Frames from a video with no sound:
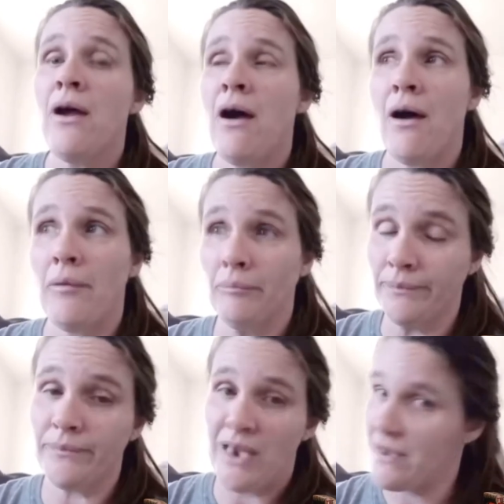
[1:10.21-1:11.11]

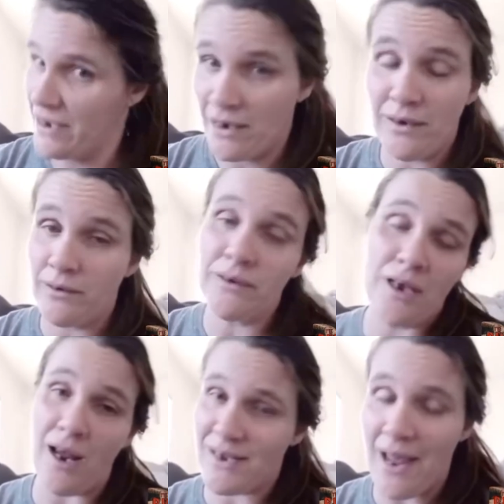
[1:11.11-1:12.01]
It's,
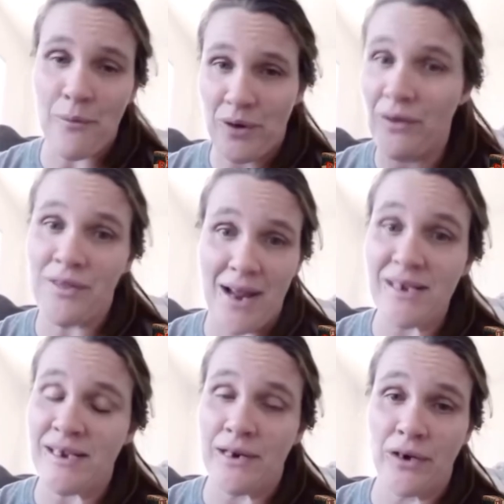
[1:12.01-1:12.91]
how's that real and that
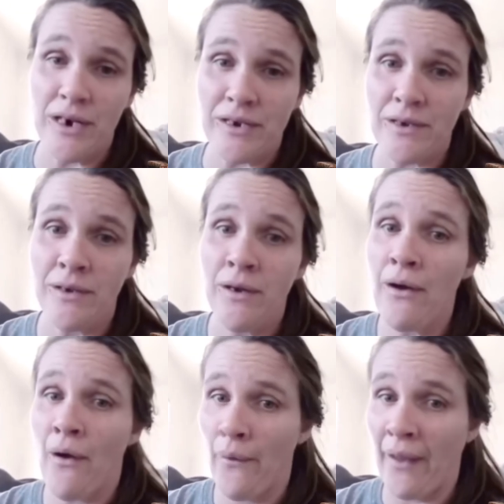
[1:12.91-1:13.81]
serious?
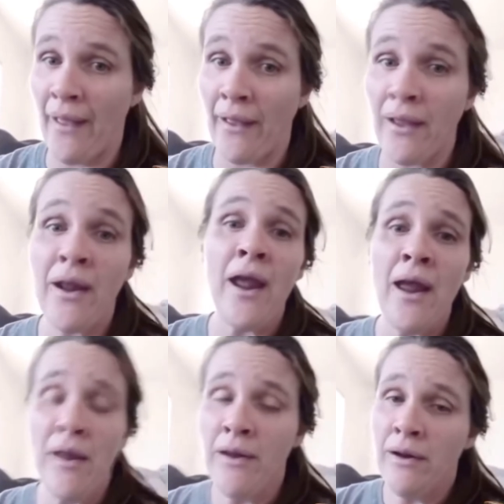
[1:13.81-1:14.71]
Okay.
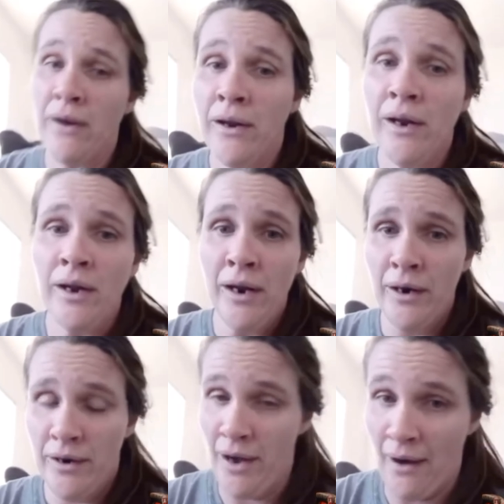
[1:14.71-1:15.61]

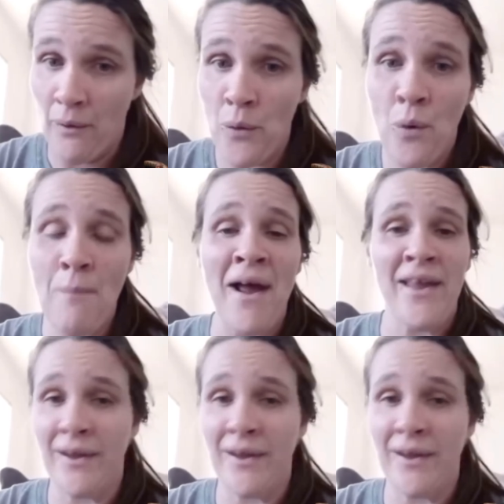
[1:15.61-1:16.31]
Now, what my